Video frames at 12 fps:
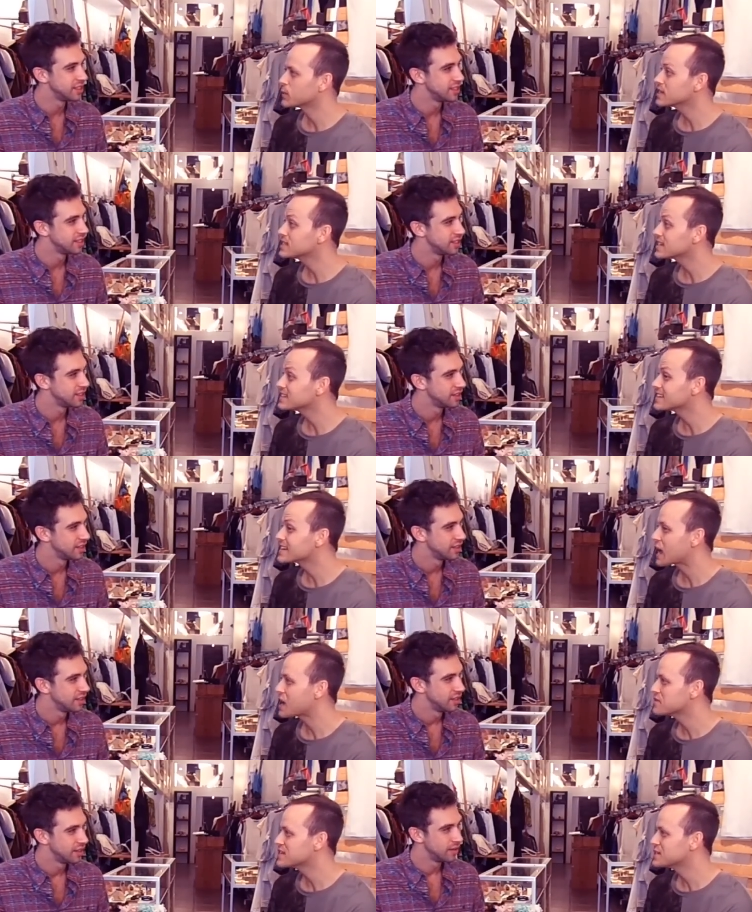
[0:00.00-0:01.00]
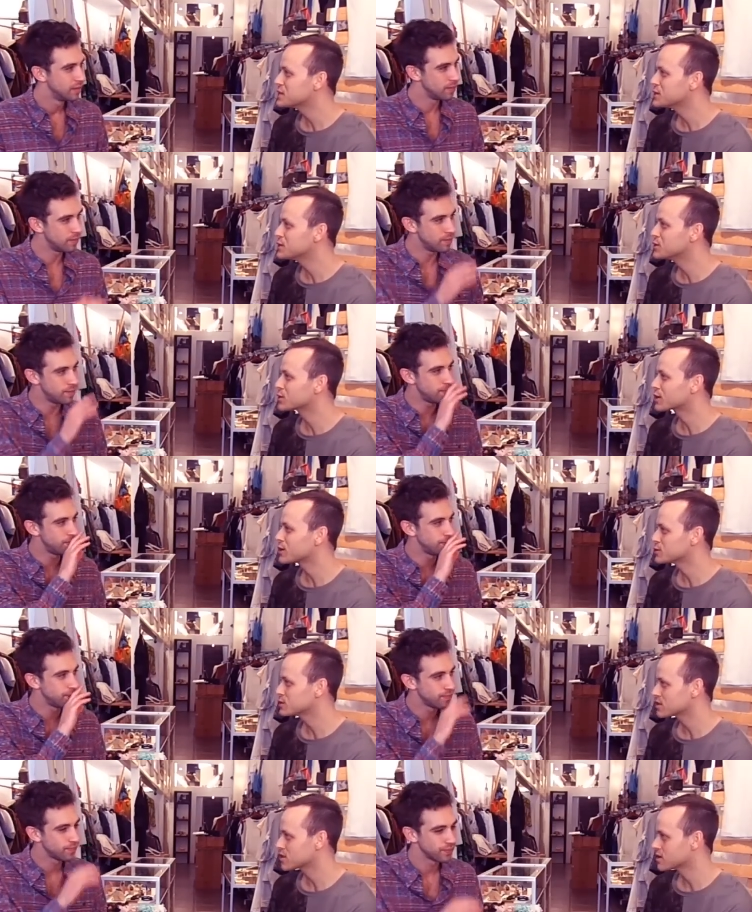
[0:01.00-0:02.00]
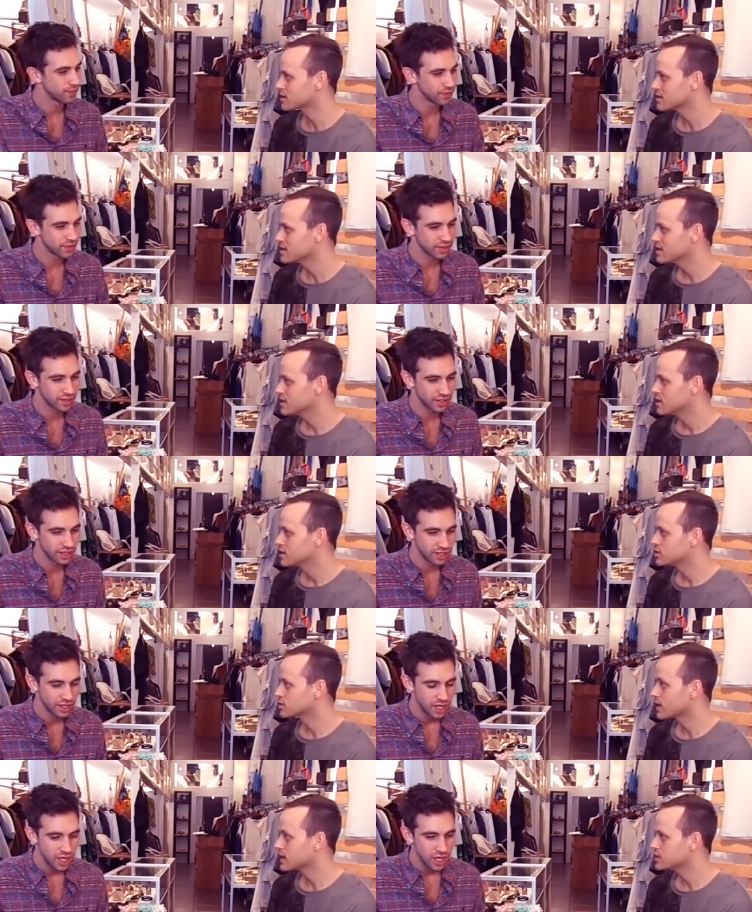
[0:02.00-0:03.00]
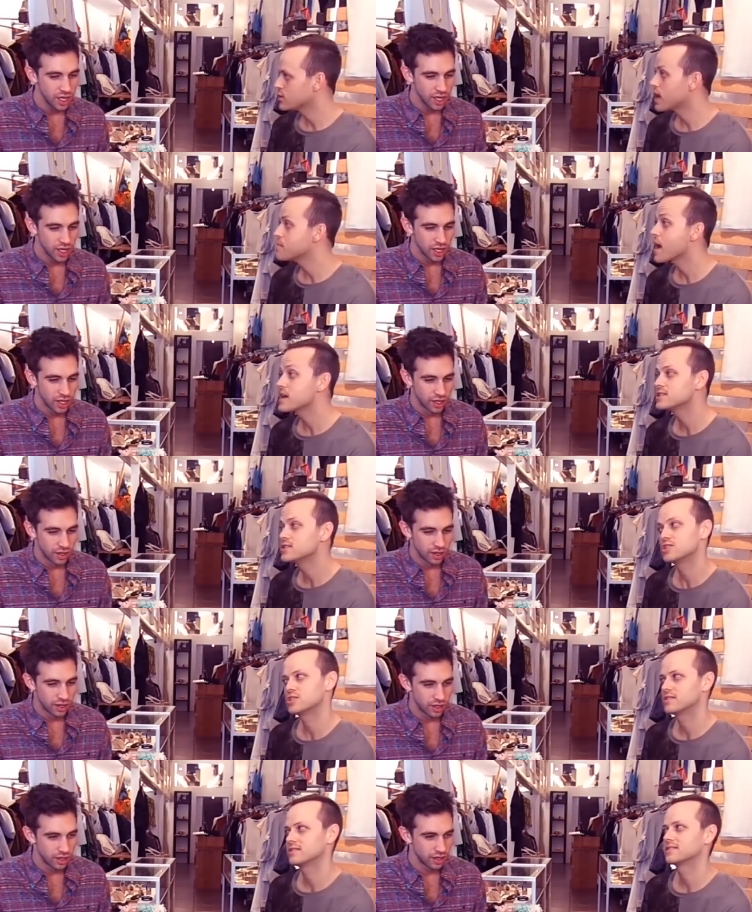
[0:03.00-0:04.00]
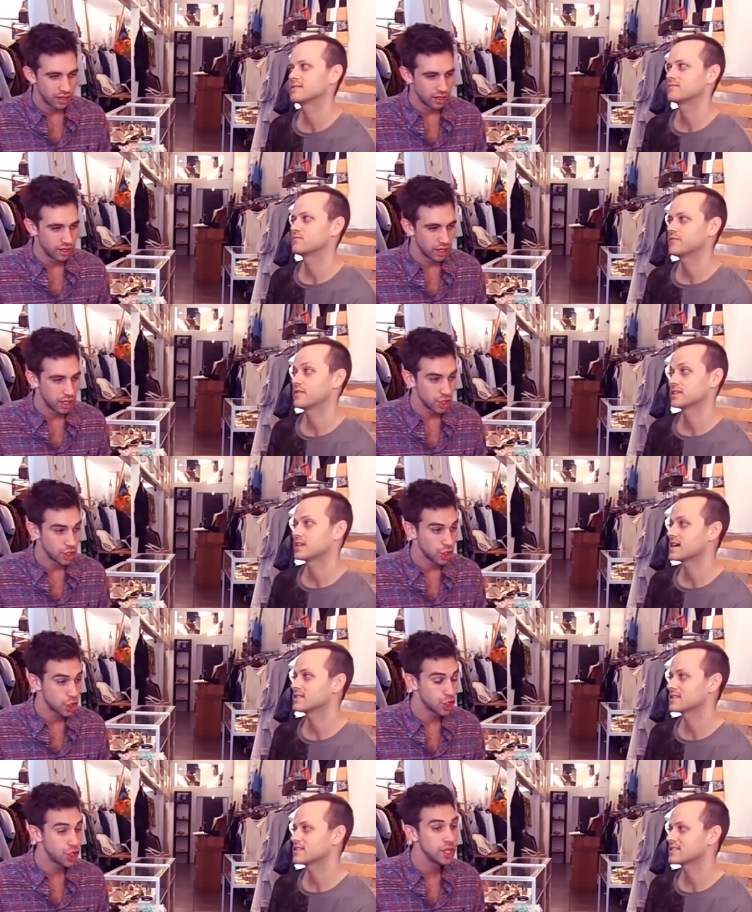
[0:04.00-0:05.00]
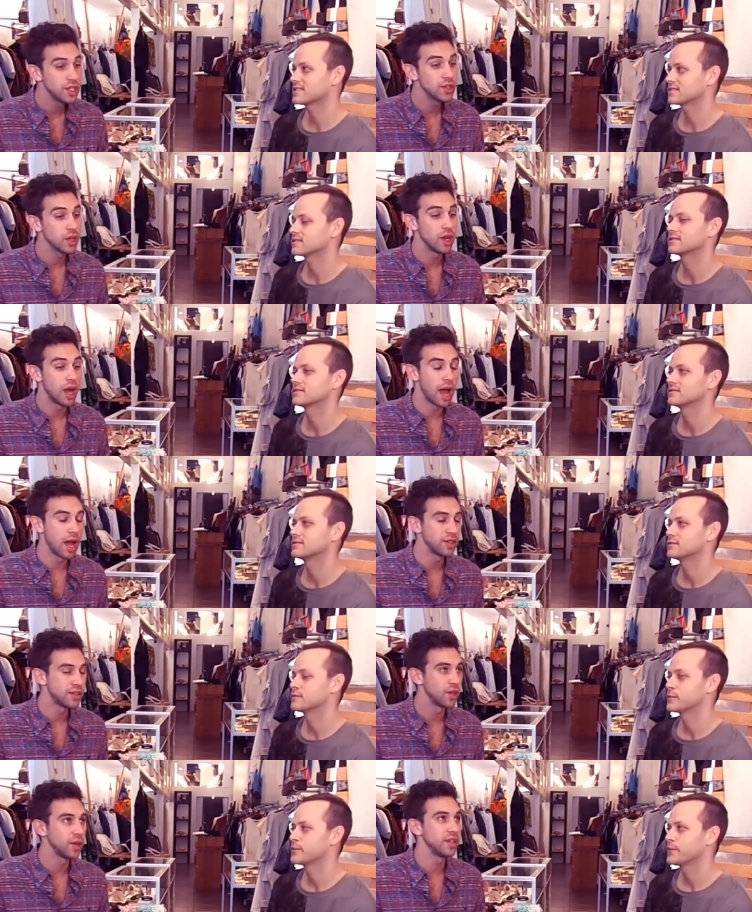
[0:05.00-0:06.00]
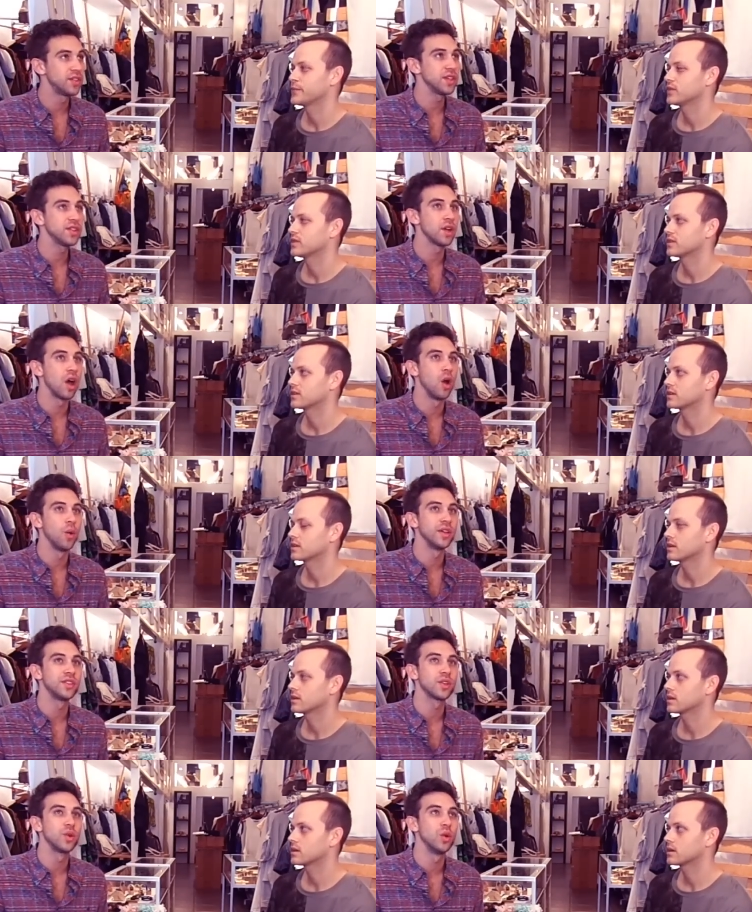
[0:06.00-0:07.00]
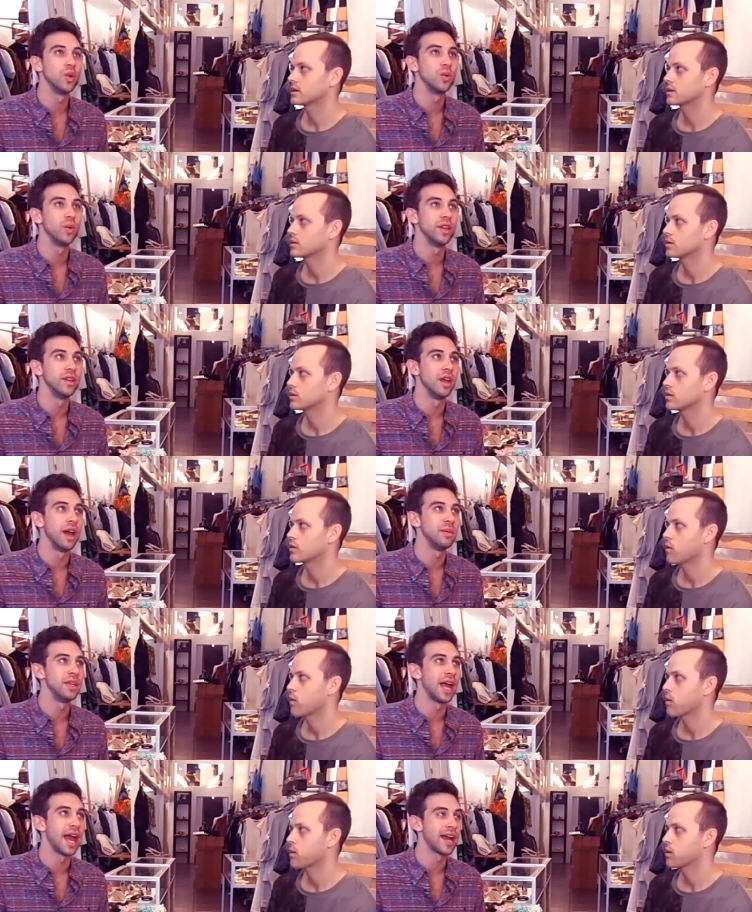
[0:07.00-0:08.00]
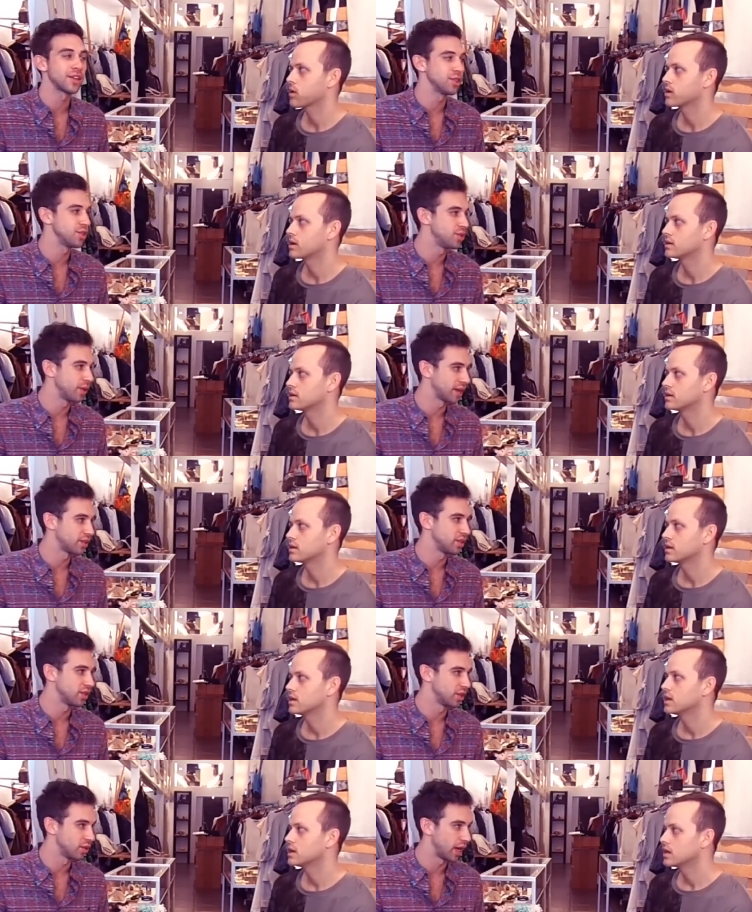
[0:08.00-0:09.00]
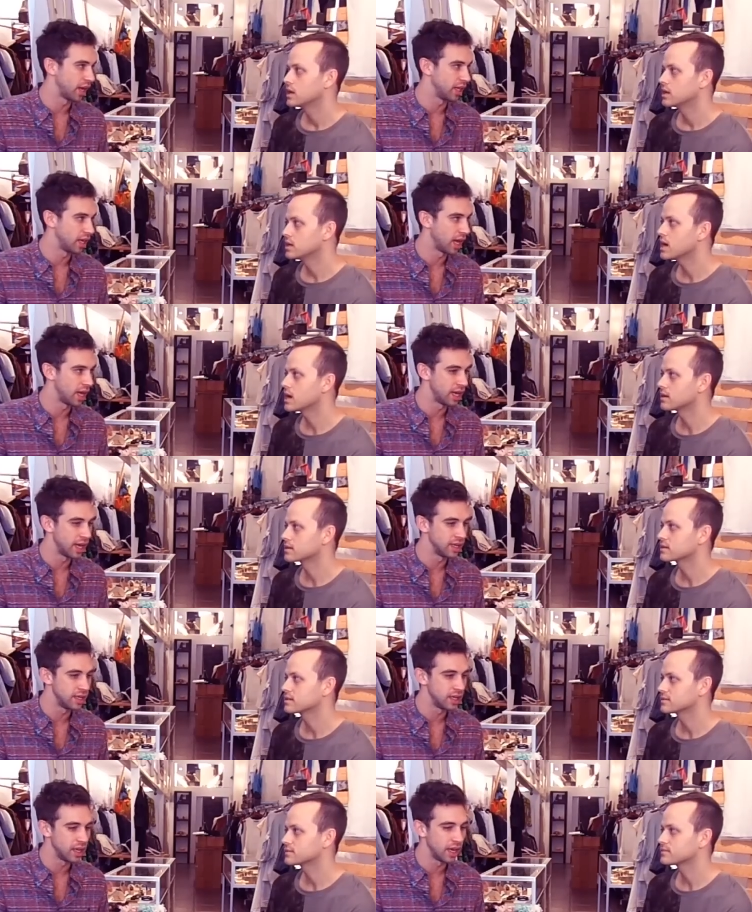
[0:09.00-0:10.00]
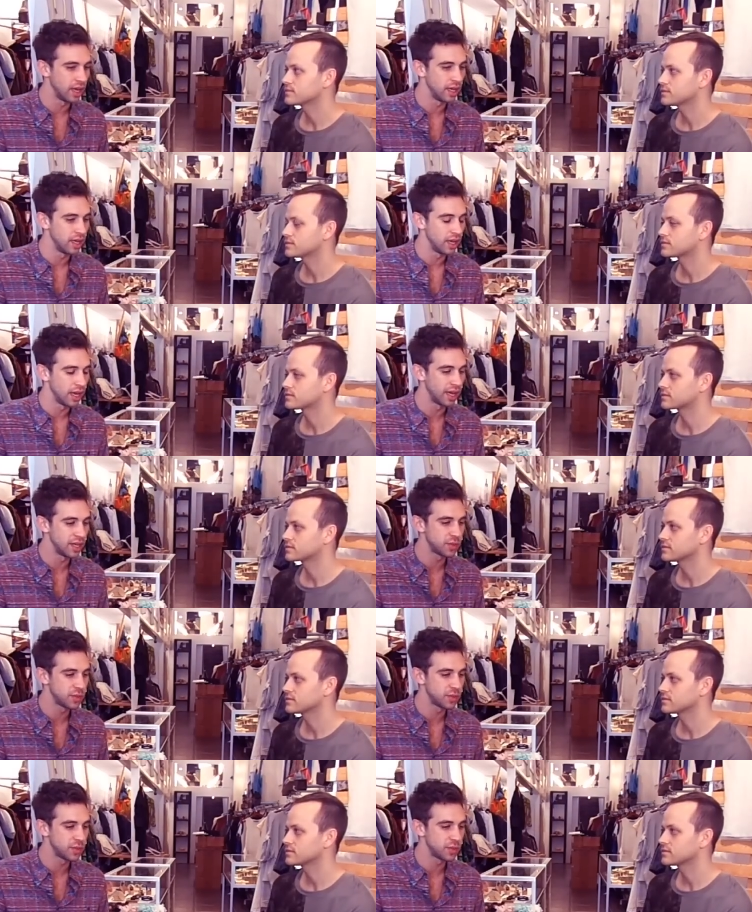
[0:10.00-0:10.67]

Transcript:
Speaker 1: what is that like having co-star direct you? I imagine she's fantastic.
Speaker 2: She's so it's just always cool when I mean actors directors are great yeah and, and and and